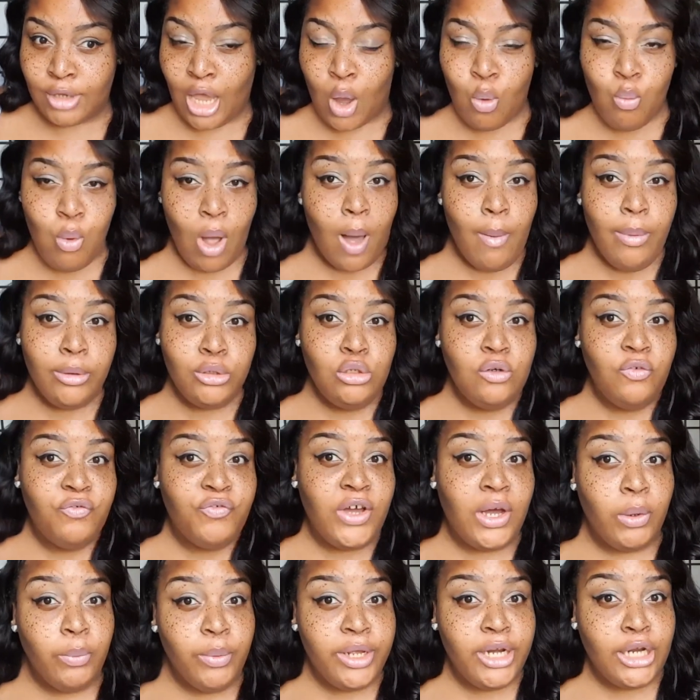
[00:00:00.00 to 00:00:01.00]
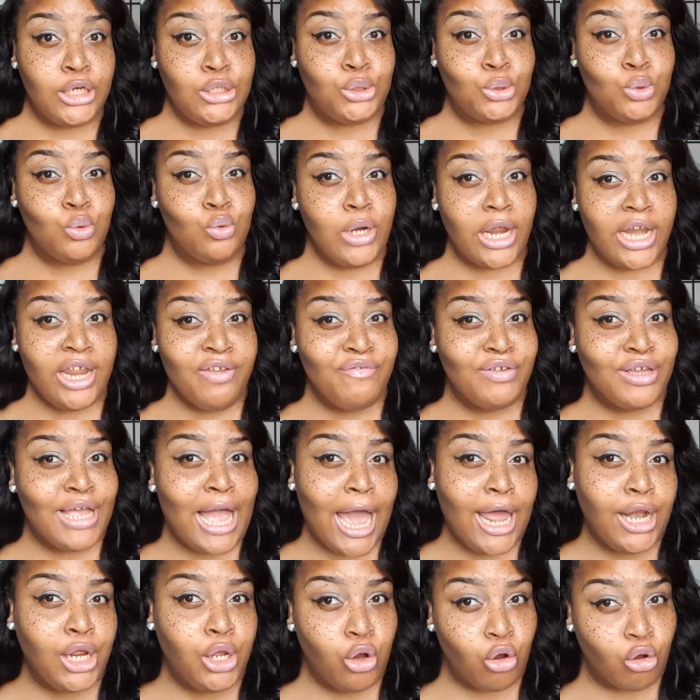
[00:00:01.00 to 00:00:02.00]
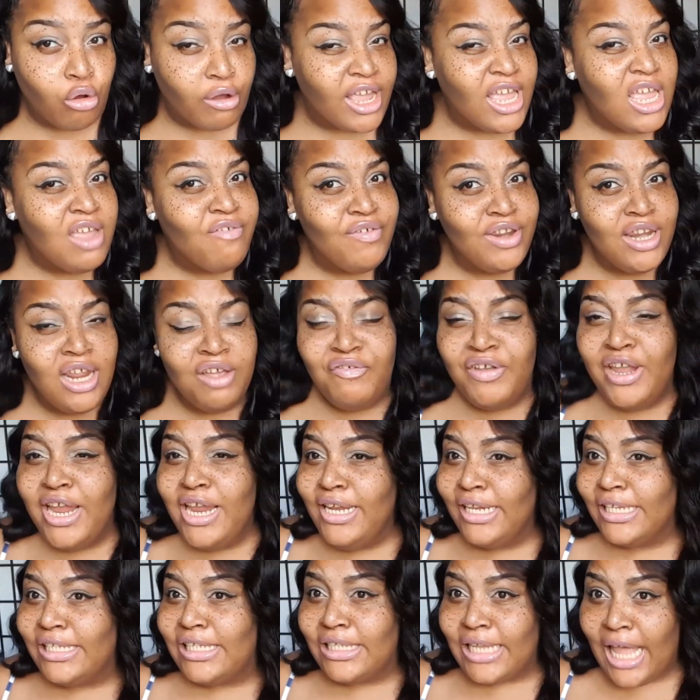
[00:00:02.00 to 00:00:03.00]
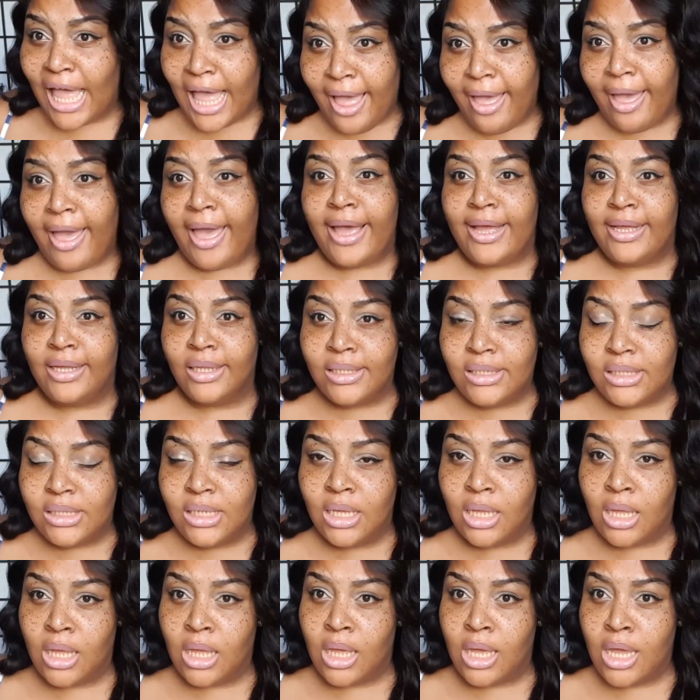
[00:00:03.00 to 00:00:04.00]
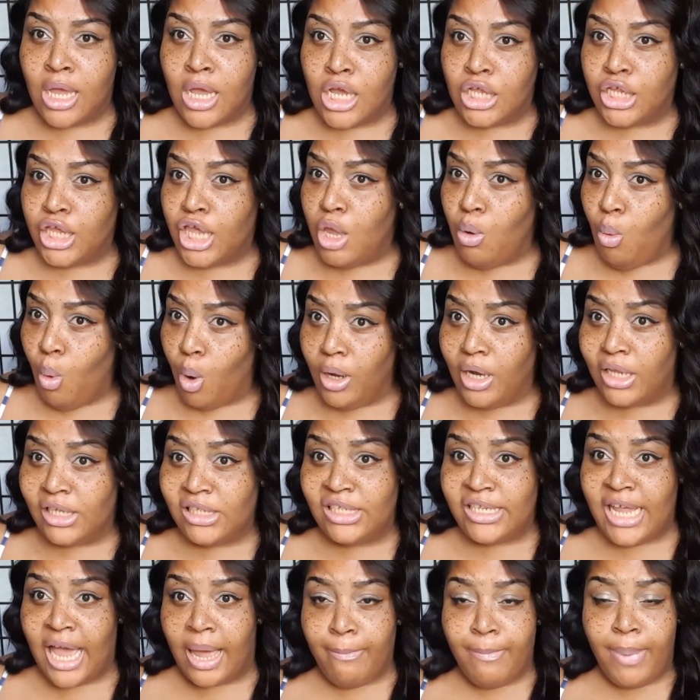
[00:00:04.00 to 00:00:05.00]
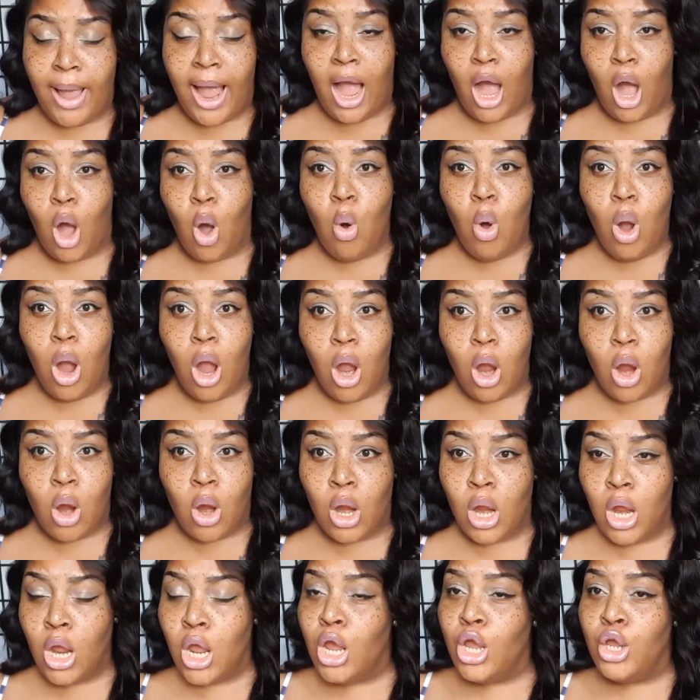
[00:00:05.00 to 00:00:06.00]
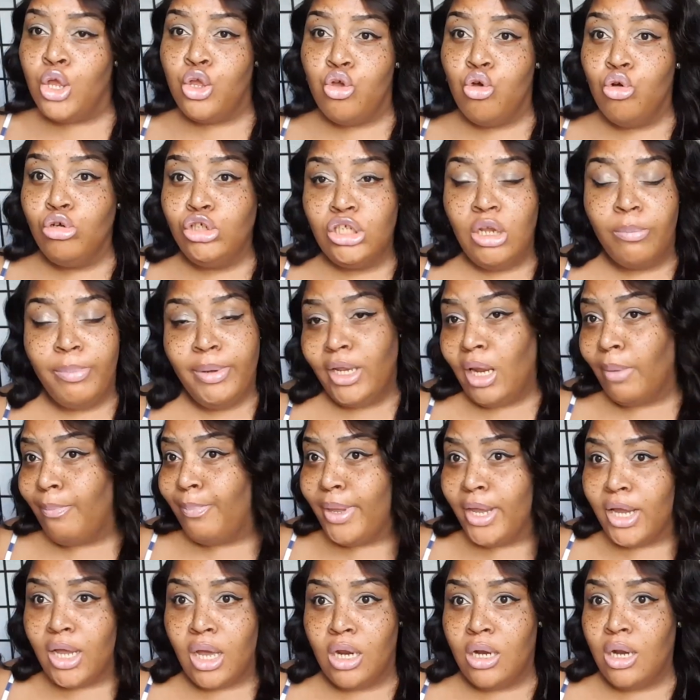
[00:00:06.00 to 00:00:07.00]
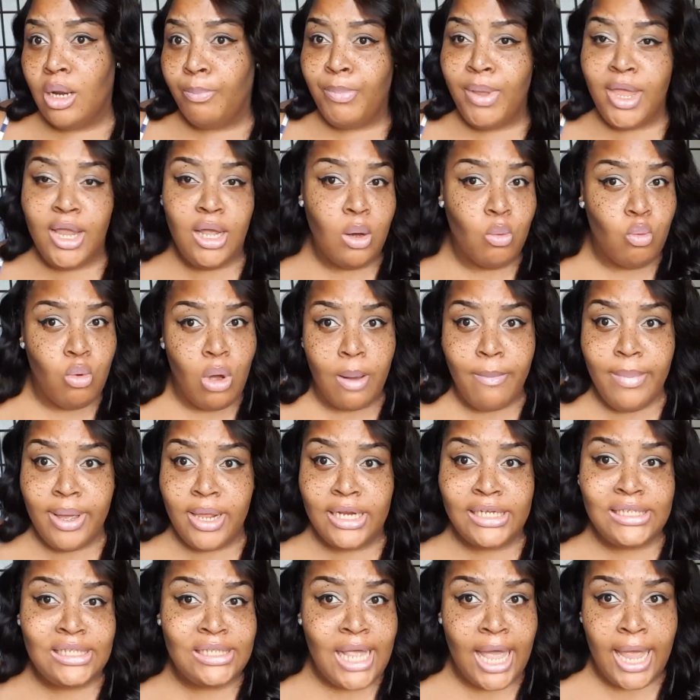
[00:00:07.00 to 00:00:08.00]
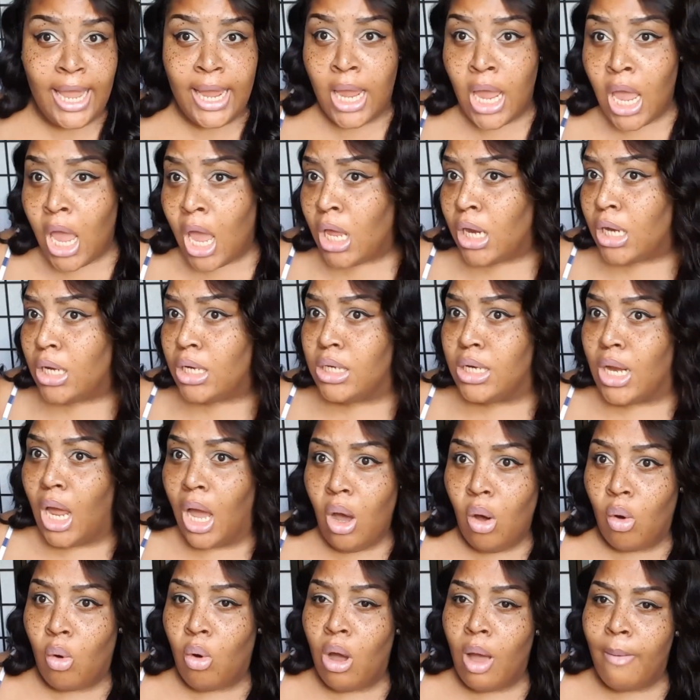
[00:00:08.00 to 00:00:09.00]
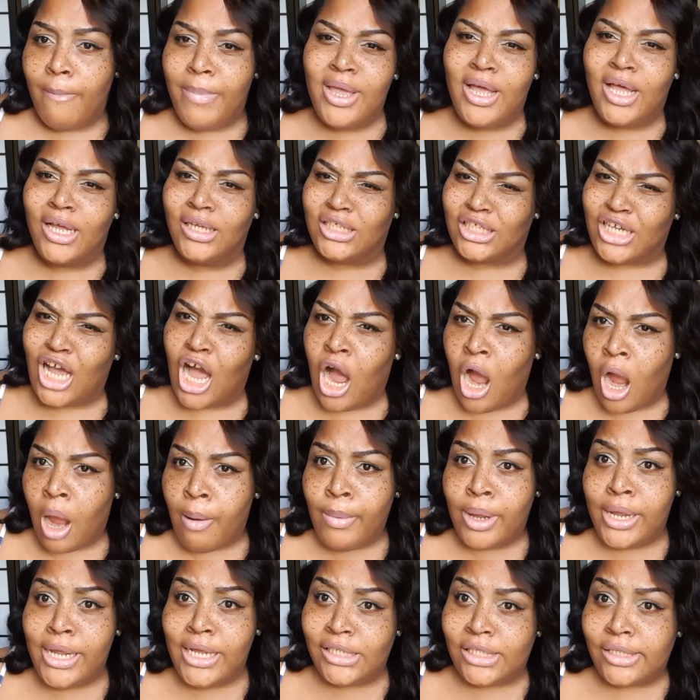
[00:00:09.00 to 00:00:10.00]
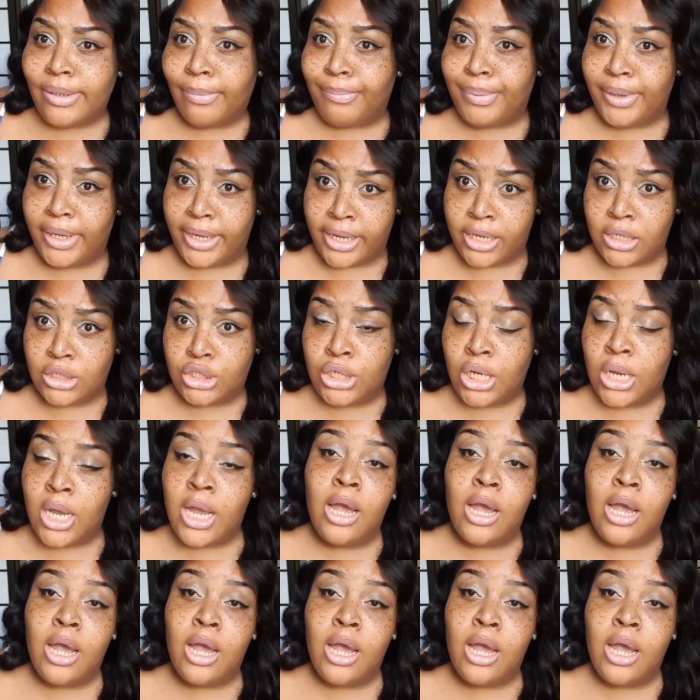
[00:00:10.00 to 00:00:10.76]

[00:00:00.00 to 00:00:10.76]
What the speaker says: Why would you fuck with a dude that even got a girl? Even if he decides he want to step out on her. You should be the bigger woman to say no. Because karma is a bitch.